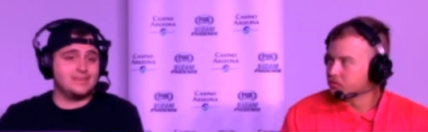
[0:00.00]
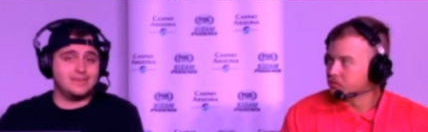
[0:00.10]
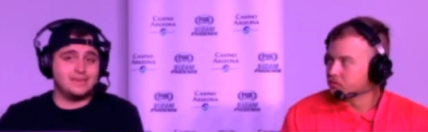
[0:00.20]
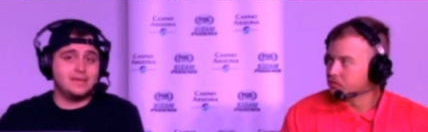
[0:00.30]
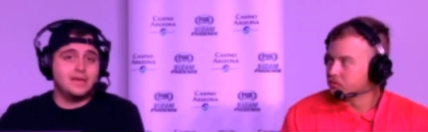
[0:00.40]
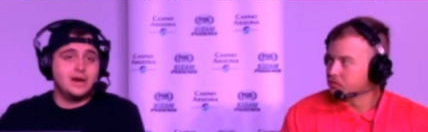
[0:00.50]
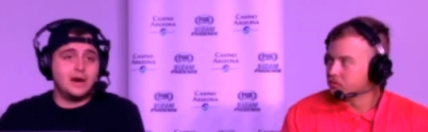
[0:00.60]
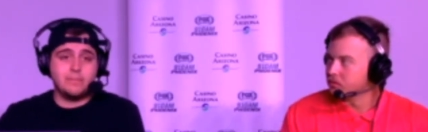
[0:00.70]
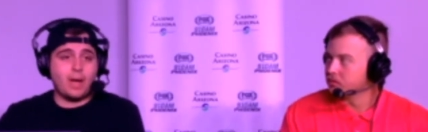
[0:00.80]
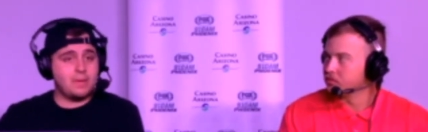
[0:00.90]
Speaker 1: the
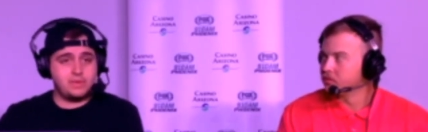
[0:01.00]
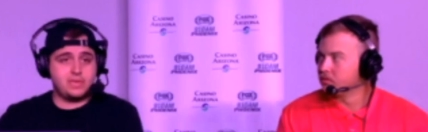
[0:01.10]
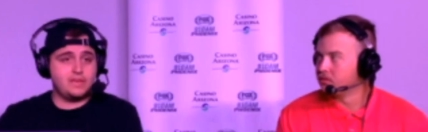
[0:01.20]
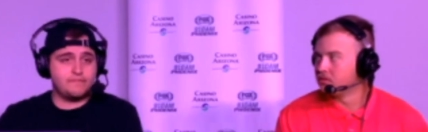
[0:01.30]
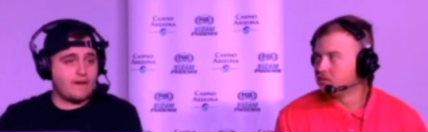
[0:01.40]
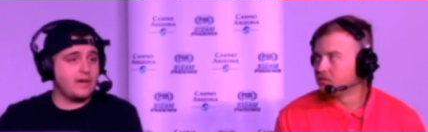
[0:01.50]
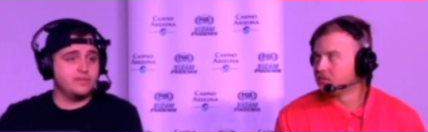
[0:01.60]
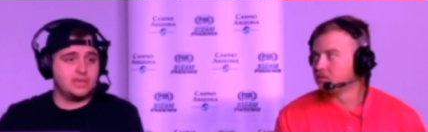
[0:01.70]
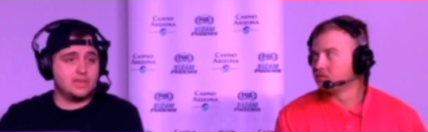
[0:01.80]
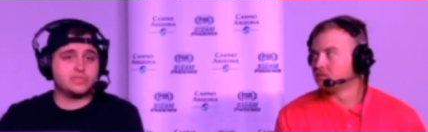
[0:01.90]
uh, Miami Heat
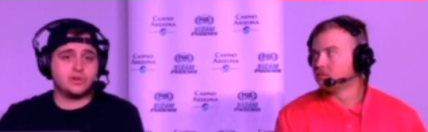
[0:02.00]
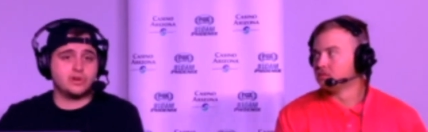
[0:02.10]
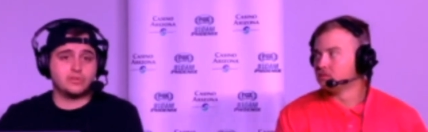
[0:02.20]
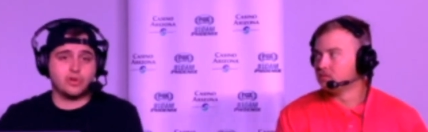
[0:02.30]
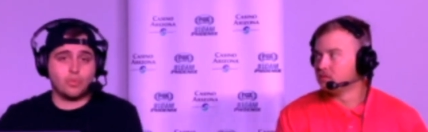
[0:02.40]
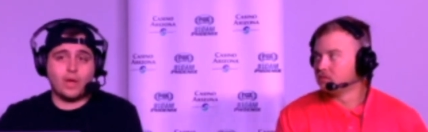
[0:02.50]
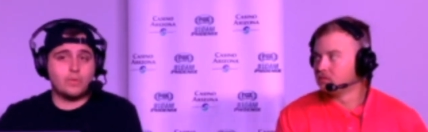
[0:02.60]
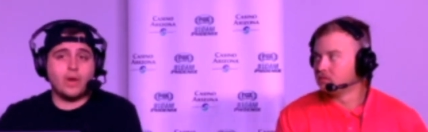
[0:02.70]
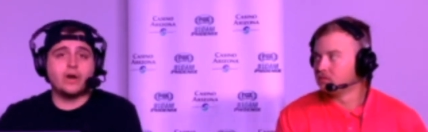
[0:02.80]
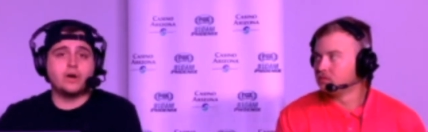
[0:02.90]
finally get their their white
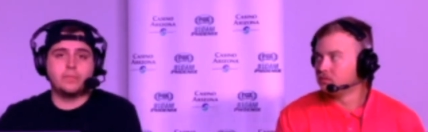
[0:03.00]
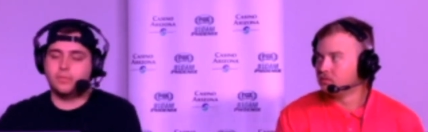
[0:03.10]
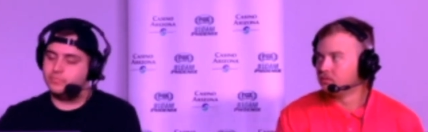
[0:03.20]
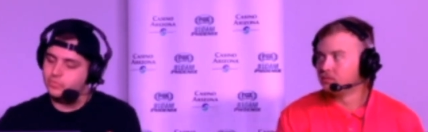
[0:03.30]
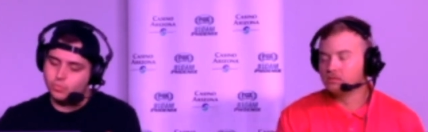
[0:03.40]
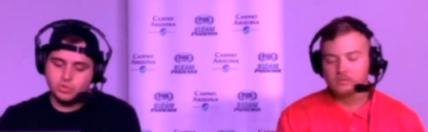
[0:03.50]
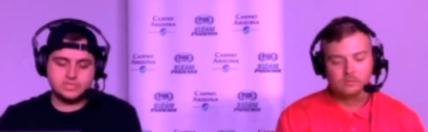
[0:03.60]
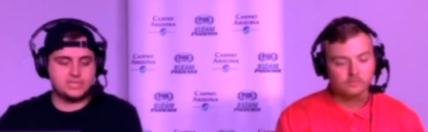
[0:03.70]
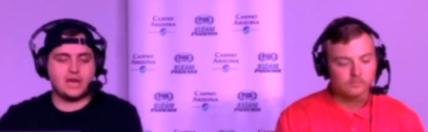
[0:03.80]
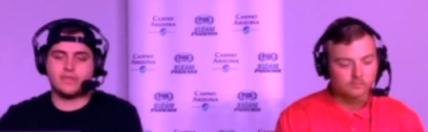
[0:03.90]
whale, but we'll
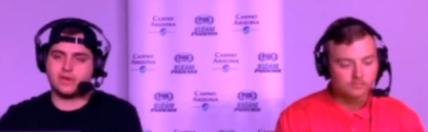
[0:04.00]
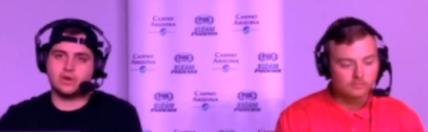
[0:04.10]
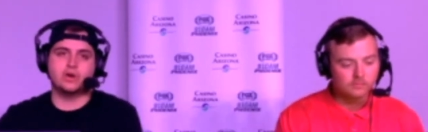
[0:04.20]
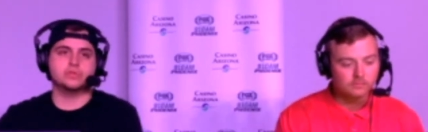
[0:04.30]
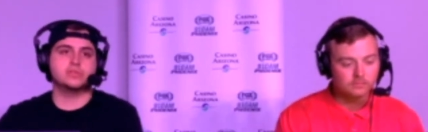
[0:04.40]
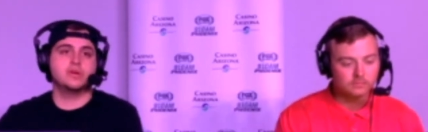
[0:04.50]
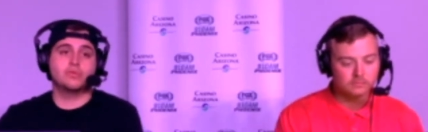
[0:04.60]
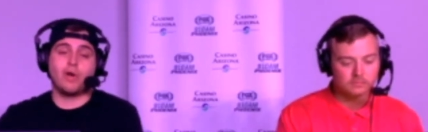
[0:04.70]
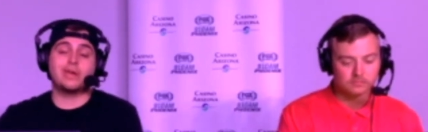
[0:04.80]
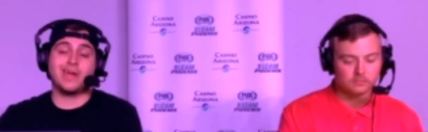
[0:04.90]
see how that goes.
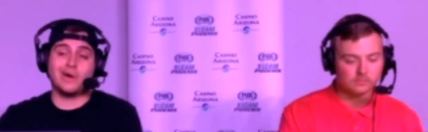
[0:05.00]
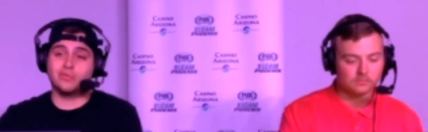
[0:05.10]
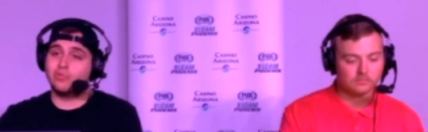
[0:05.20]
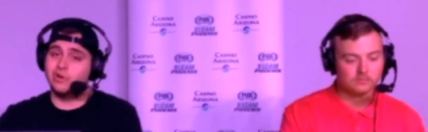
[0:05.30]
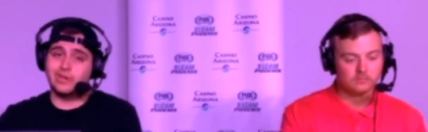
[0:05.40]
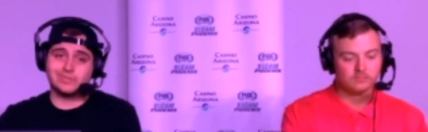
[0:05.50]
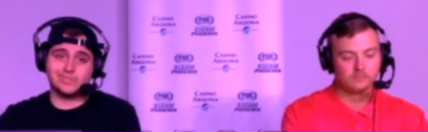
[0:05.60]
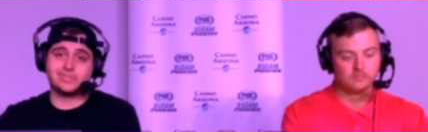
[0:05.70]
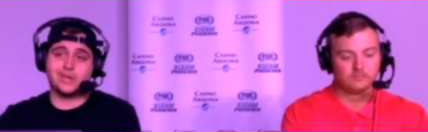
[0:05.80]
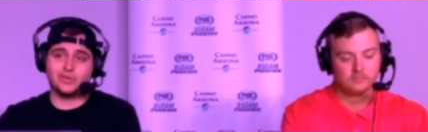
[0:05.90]
Right now, it really is the
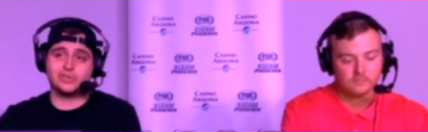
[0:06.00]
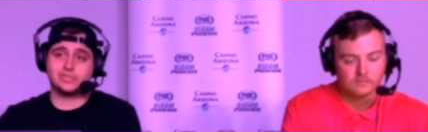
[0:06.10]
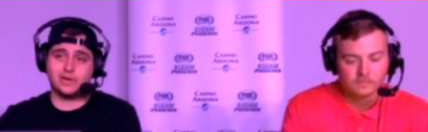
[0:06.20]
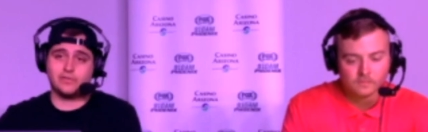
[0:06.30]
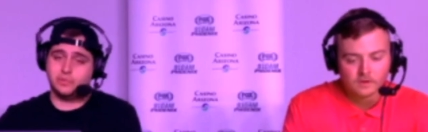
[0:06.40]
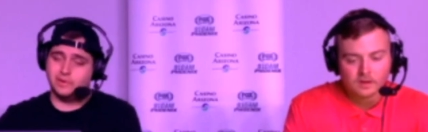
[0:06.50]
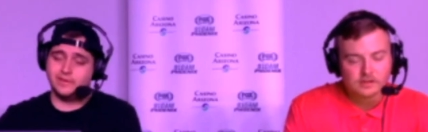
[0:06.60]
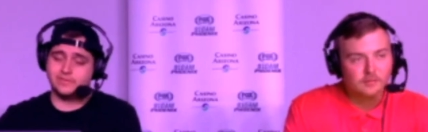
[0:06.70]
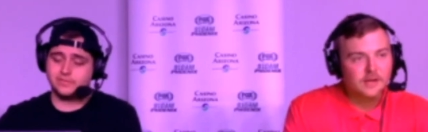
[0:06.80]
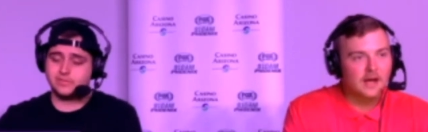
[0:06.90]
Speaker 2: Celtics and everyone else. So
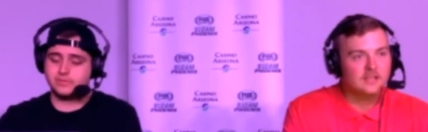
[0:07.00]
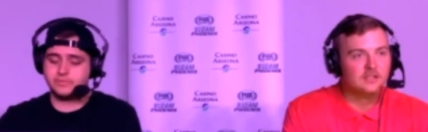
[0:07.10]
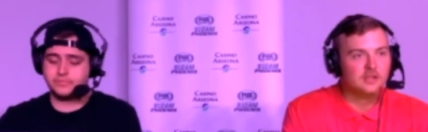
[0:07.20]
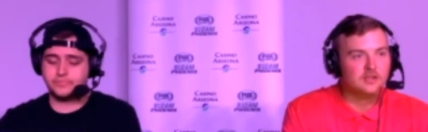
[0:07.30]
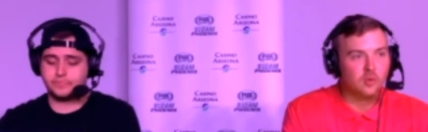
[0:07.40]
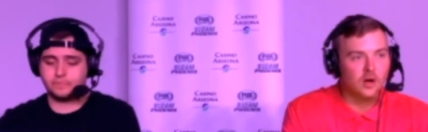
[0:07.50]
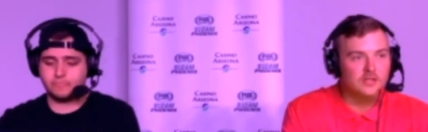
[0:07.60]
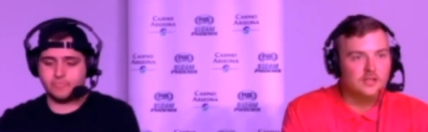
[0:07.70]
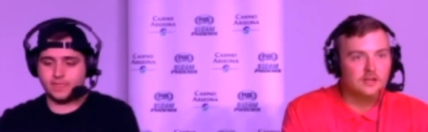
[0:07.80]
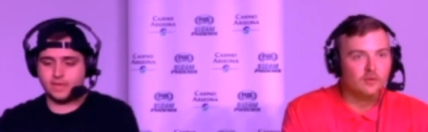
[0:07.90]
let me ask you this
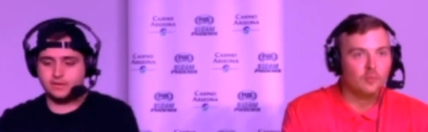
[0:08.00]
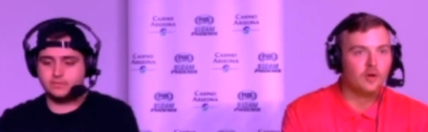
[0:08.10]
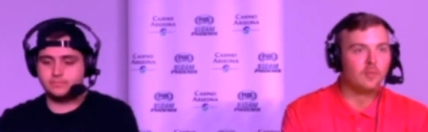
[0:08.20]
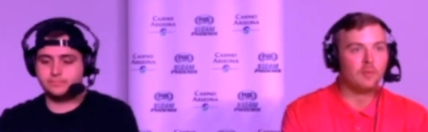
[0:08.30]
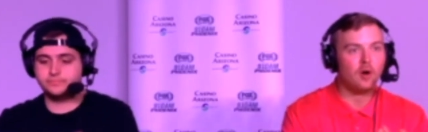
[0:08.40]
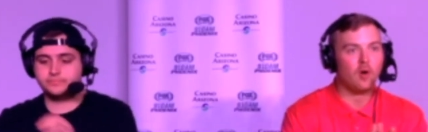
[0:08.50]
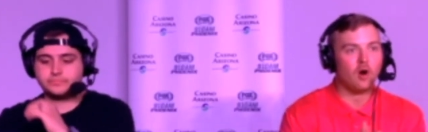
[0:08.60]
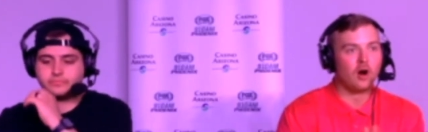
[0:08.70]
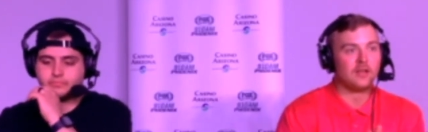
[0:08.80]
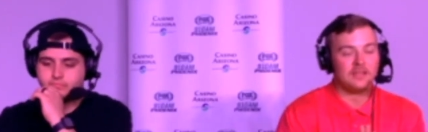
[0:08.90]
question, and then we'll put a bow
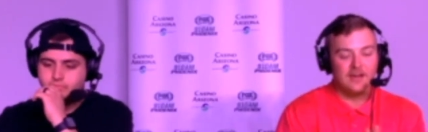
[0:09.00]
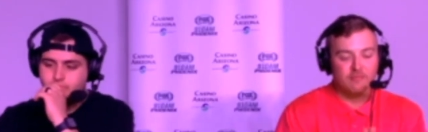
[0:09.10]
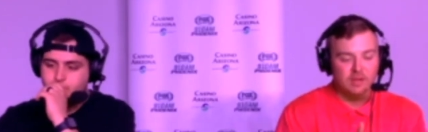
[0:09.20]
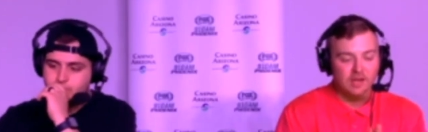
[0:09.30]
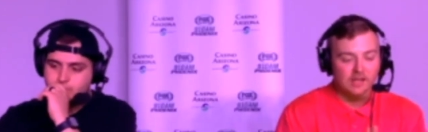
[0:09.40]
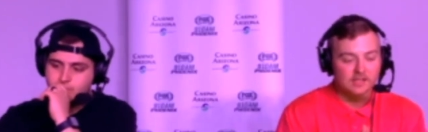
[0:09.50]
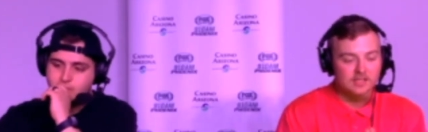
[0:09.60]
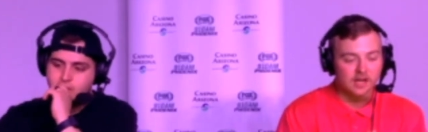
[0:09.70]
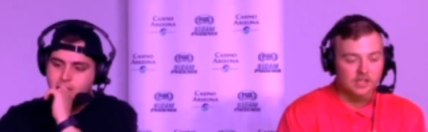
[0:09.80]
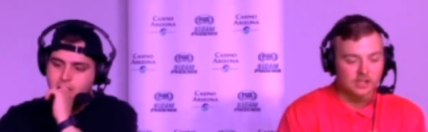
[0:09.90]
on the NBA
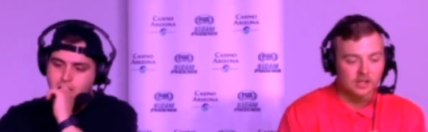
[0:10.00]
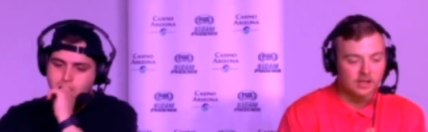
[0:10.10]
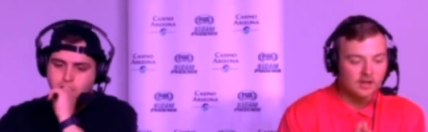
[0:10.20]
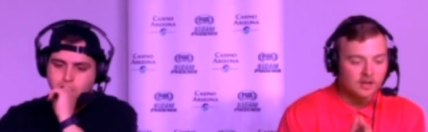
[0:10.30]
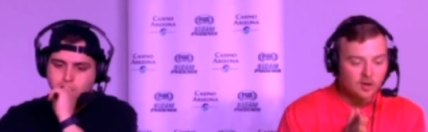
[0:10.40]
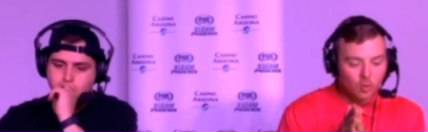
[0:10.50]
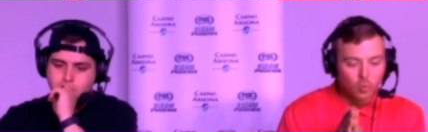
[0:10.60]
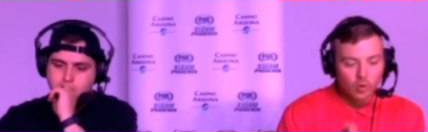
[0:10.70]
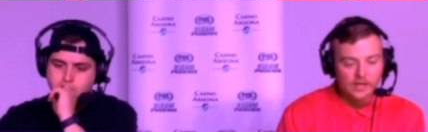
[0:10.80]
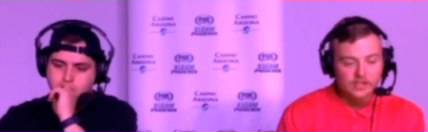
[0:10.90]
discussion.
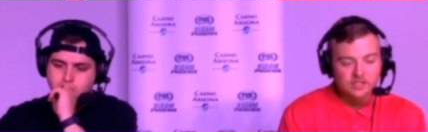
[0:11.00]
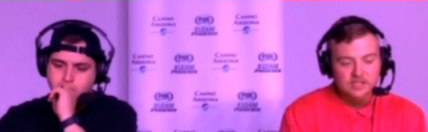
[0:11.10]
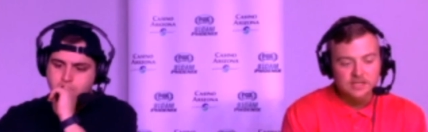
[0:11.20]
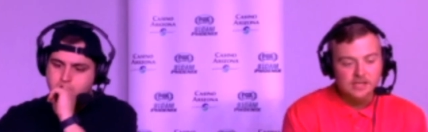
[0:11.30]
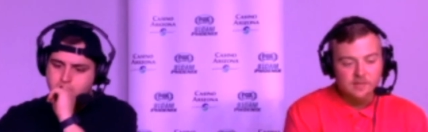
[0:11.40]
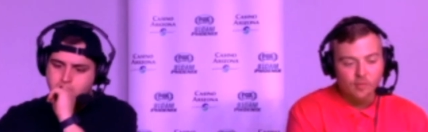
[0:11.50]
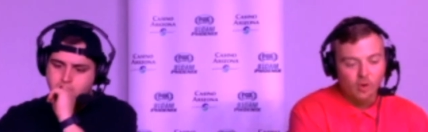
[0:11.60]
Which team